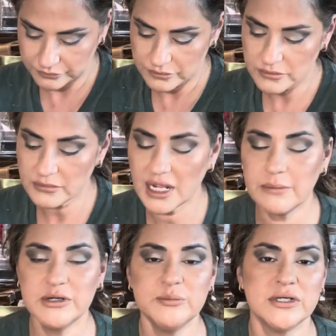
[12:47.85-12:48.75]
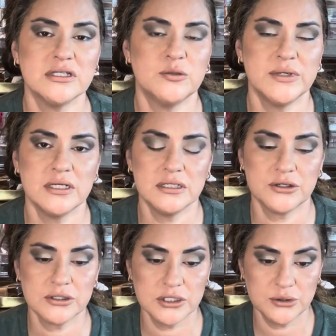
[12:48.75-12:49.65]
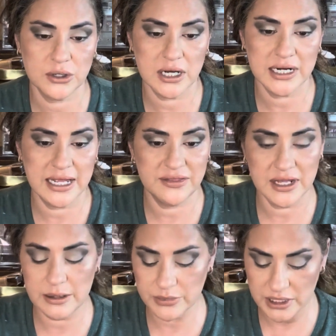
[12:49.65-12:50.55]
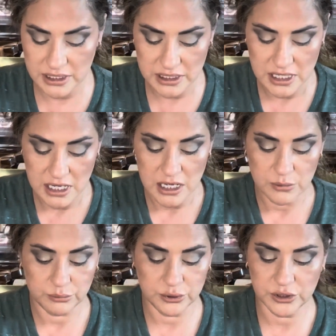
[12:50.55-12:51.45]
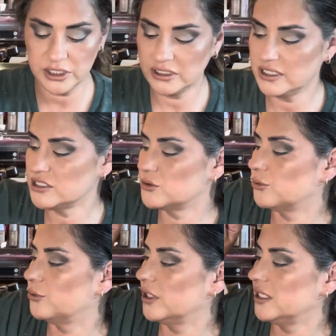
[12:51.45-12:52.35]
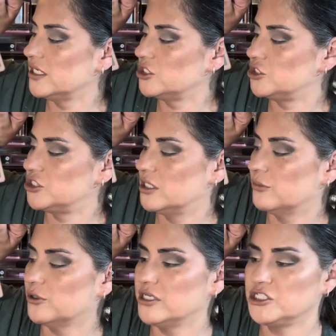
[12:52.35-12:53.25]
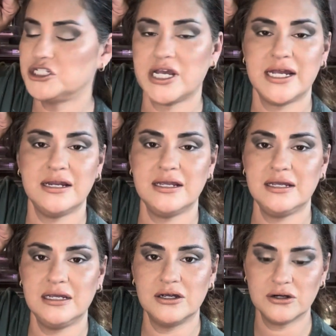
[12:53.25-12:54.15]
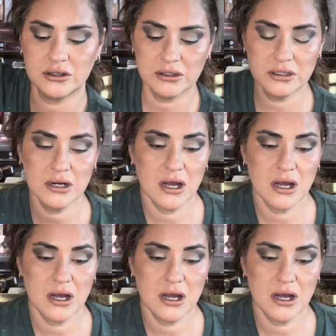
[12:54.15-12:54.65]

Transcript: I'm going to put a little bit of glitter glue on and then I'm going to put this really shimmery shade here